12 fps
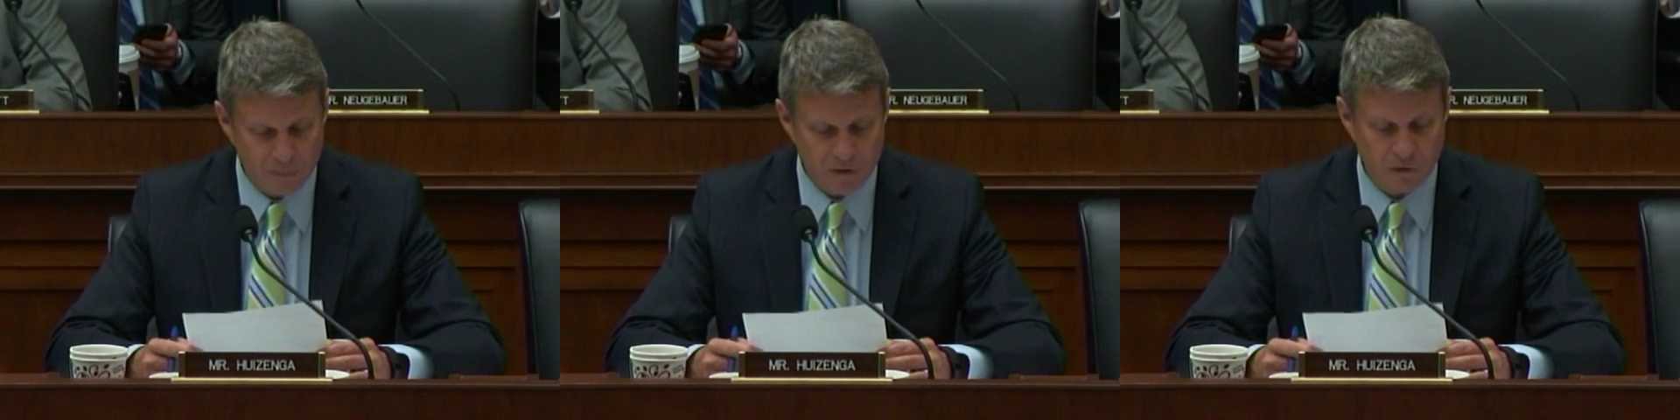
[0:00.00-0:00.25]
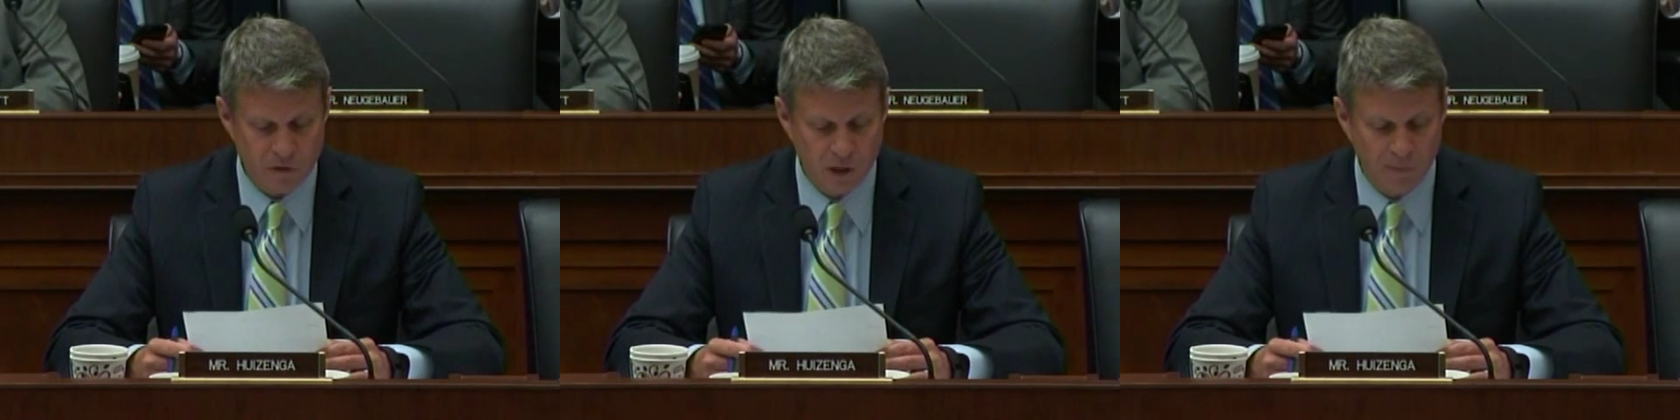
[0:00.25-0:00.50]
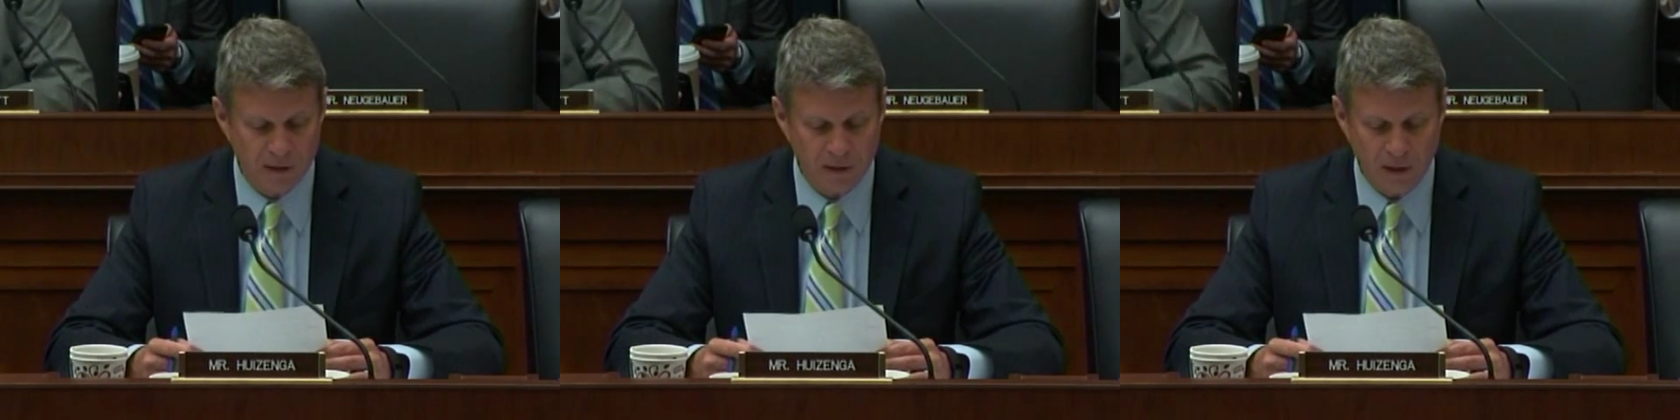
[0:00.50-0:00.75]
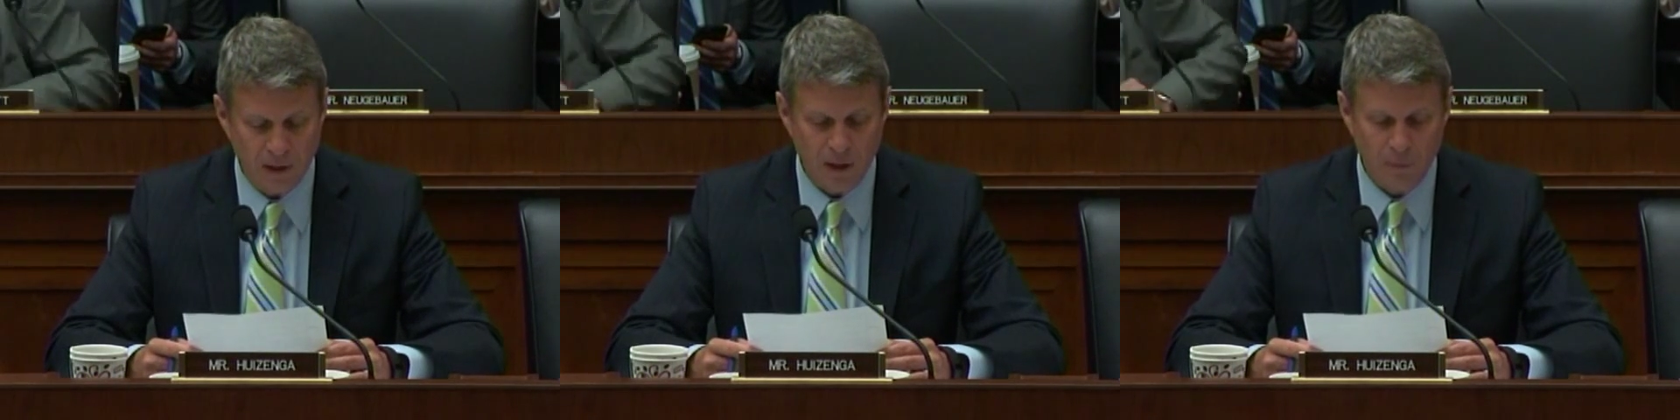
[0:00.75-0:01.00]
Mr. Chairman,
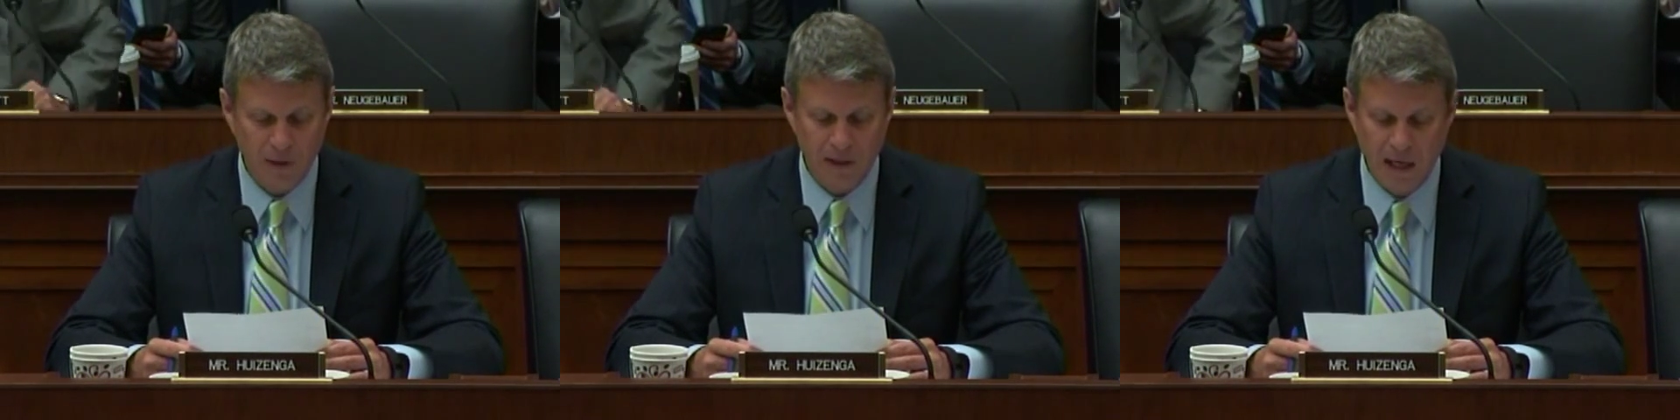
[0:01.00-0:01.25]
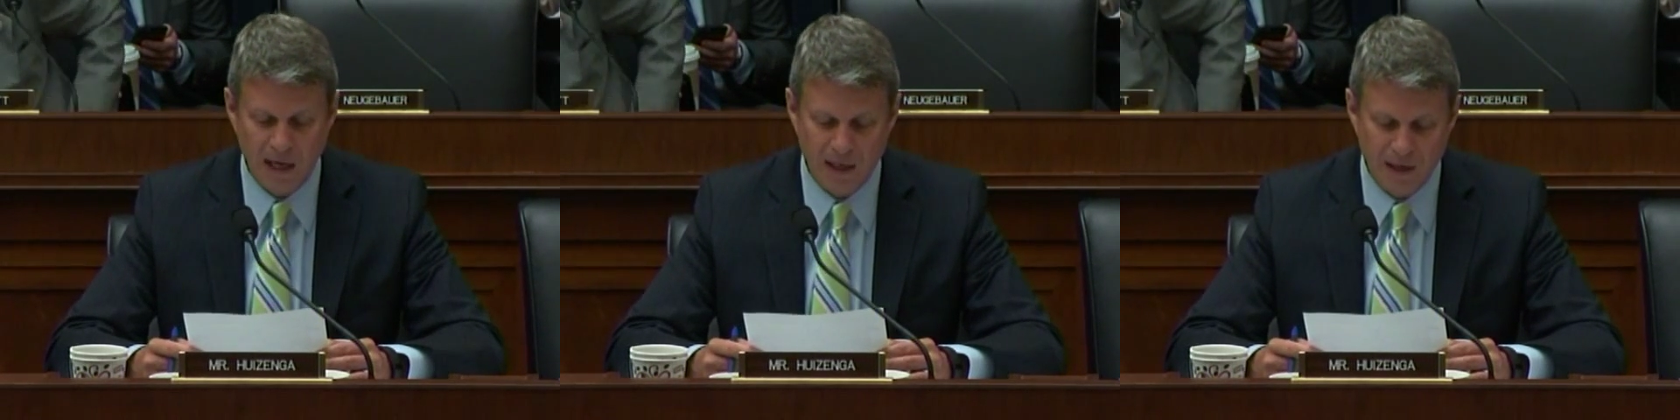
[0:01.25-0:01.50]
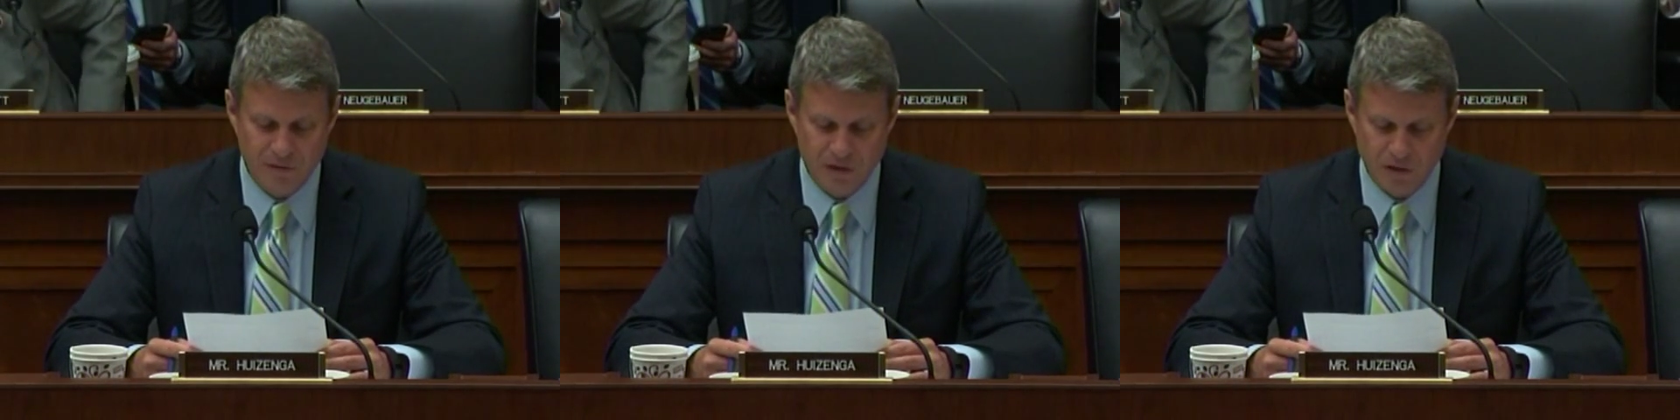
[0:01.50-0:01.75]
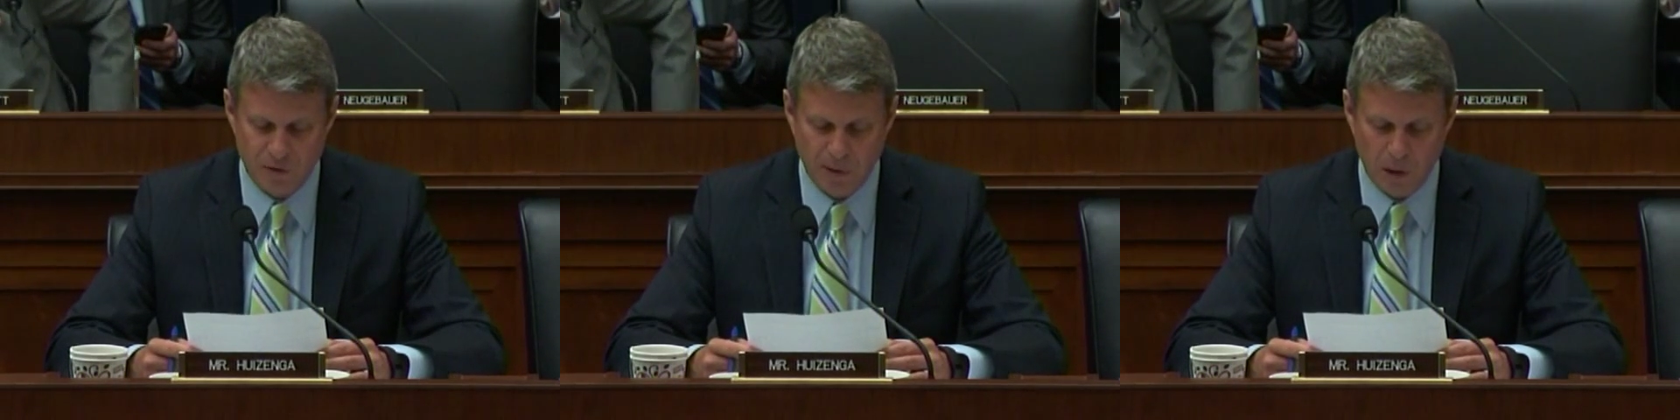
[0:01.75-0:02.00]
we cannot have
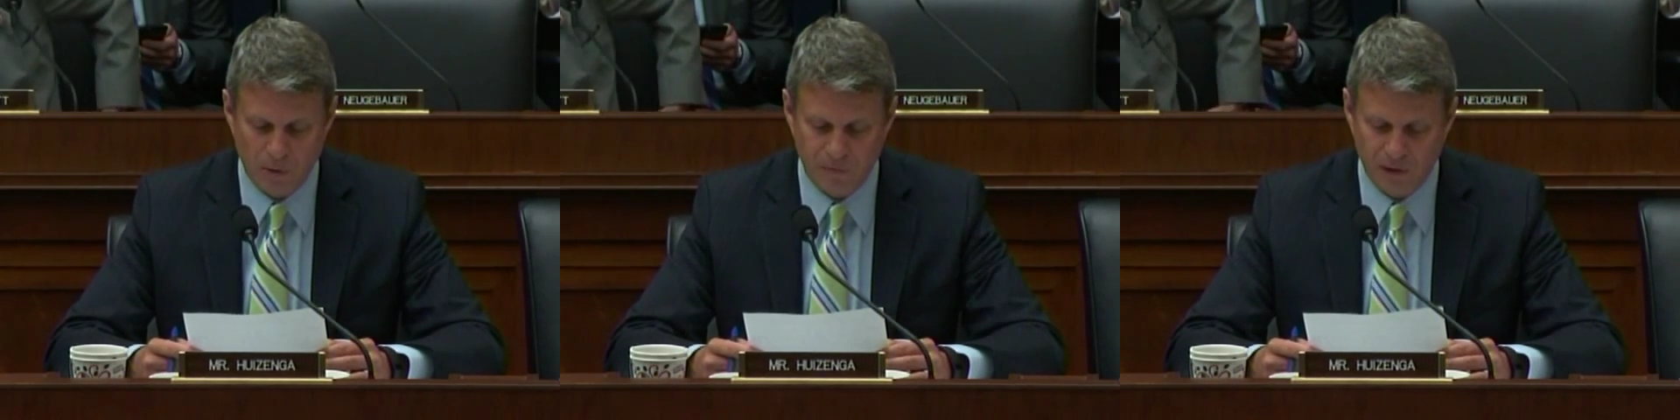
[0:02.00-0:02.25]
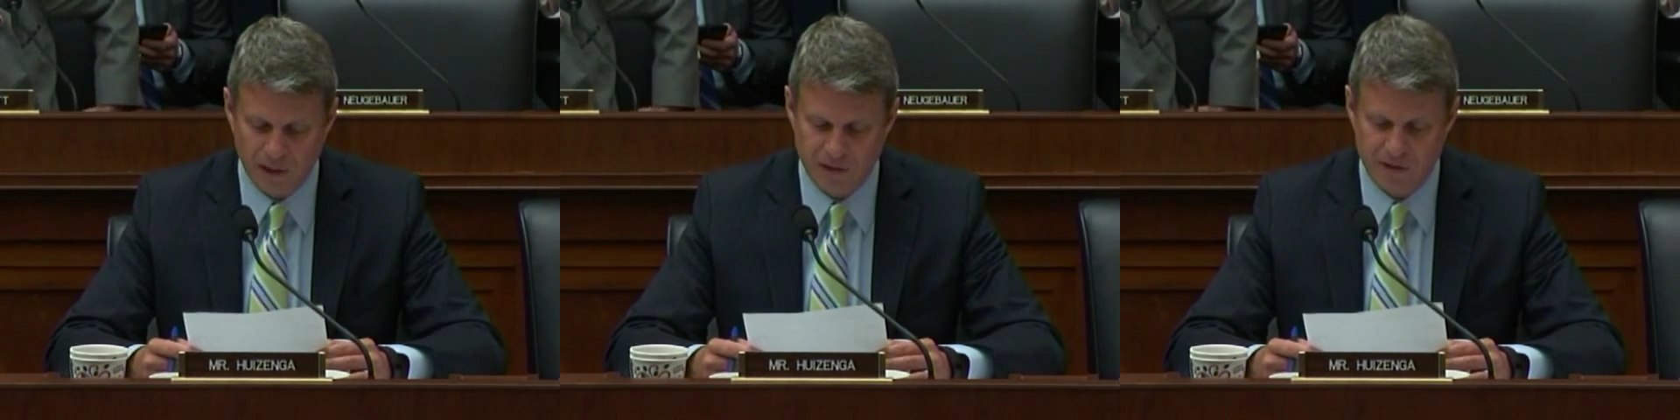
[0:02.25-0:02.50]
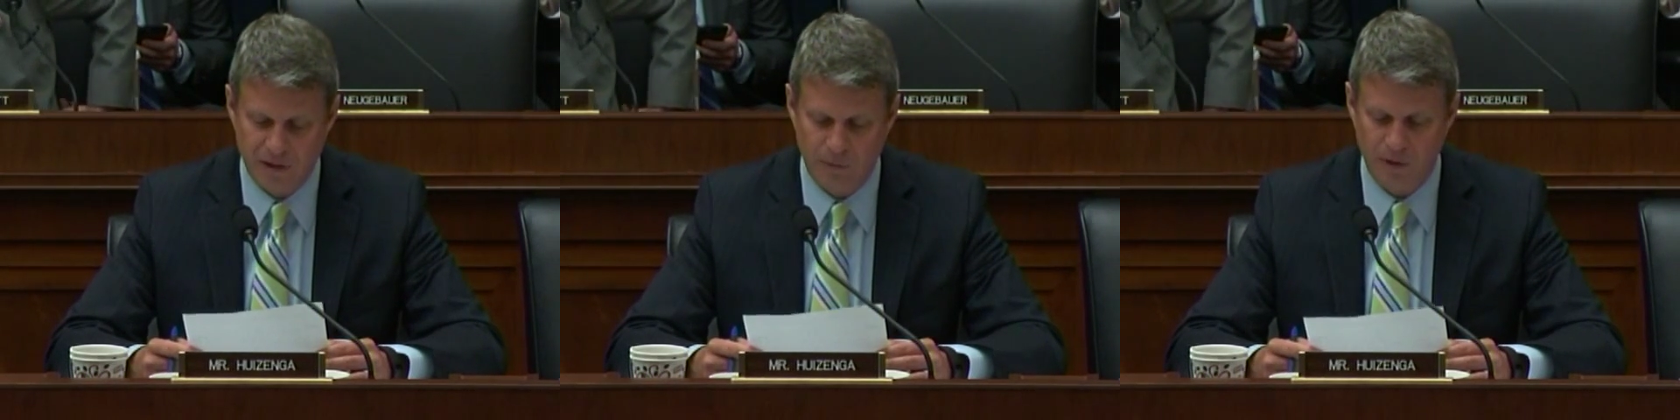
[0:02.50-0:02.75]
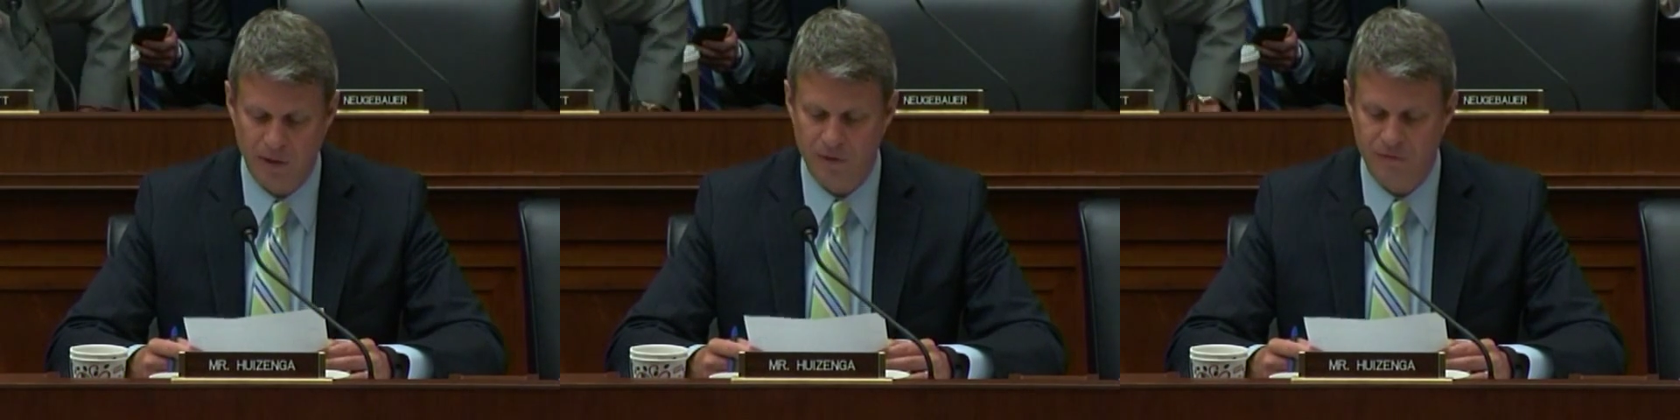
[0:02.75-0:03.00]
such a powerful entity
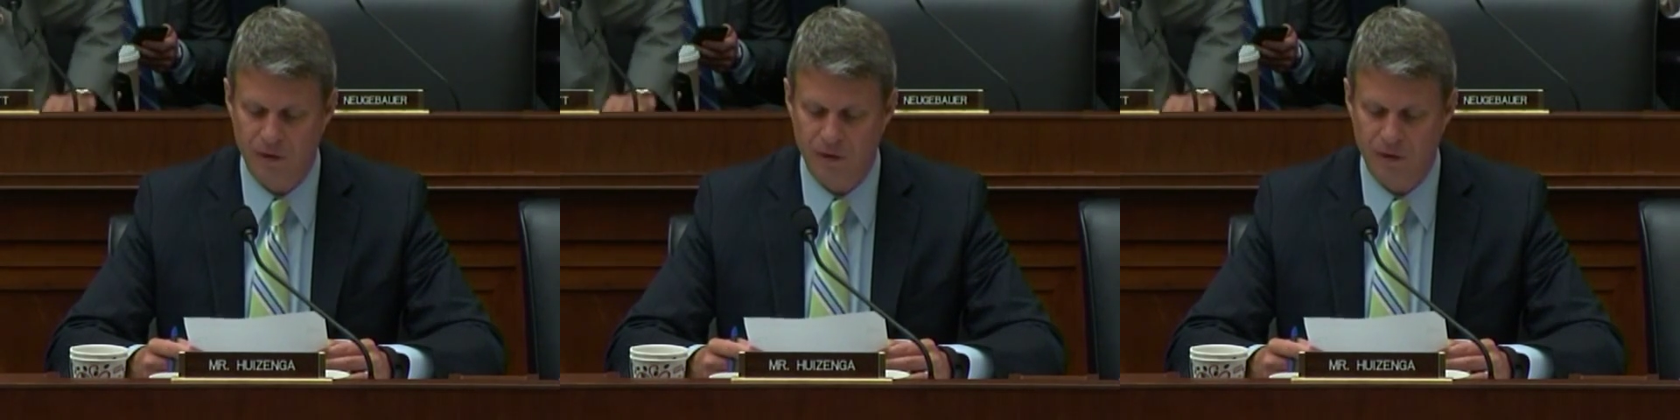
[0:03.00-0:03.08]
within the